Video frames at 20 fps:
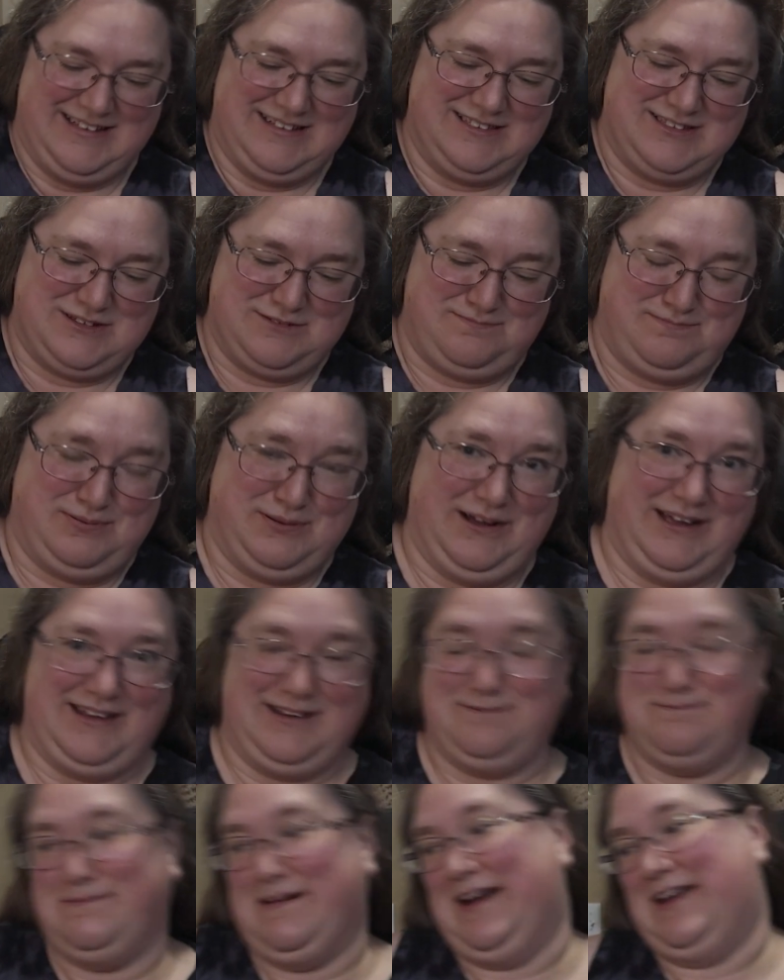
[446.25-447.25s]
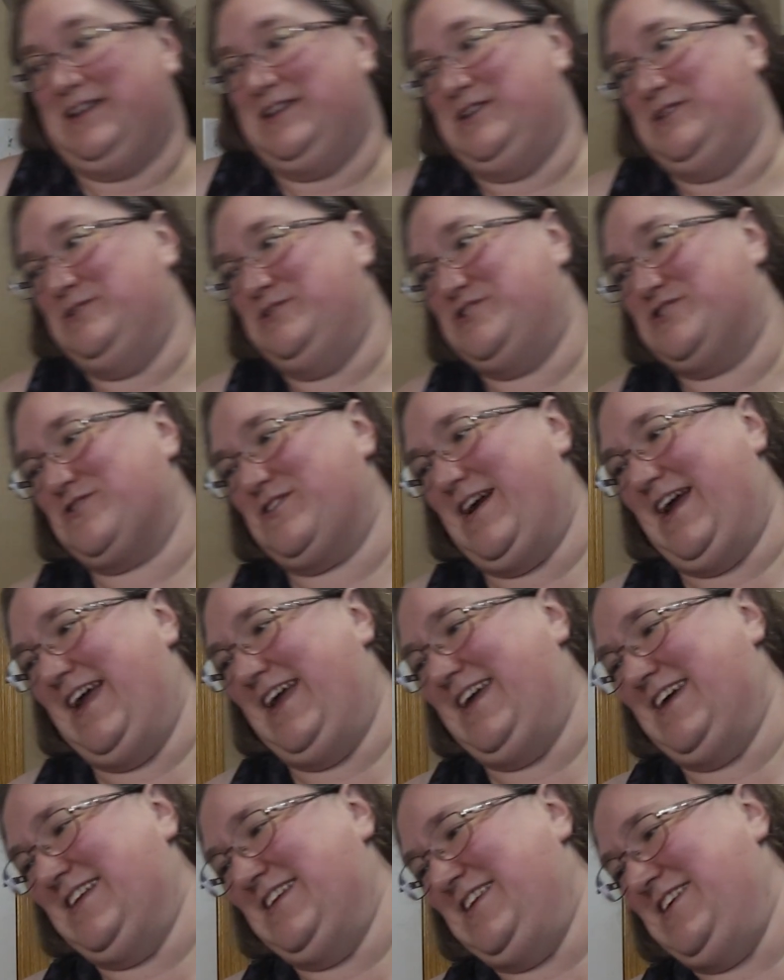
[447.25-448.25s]
to put my new
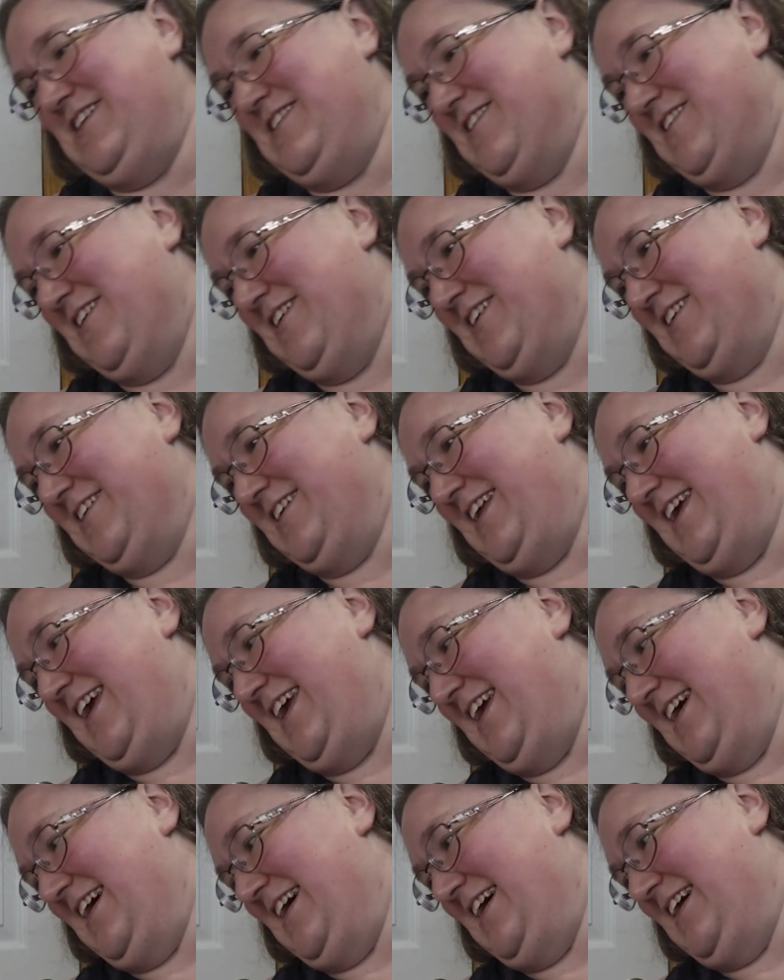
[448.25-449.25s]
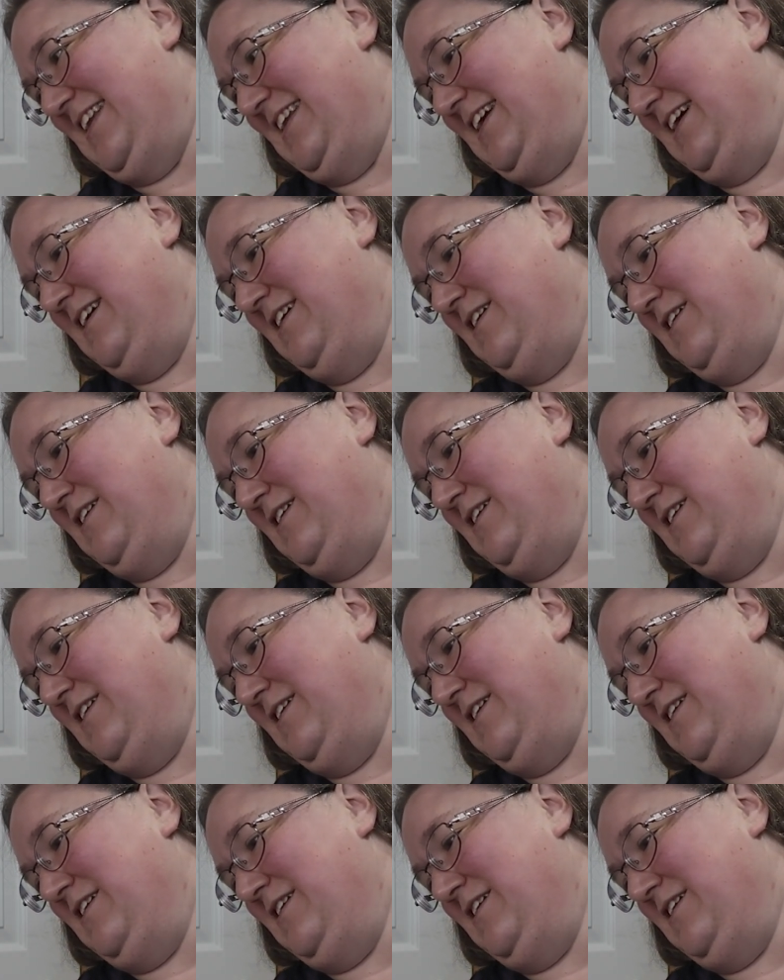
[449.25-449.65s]
dragon yarn in.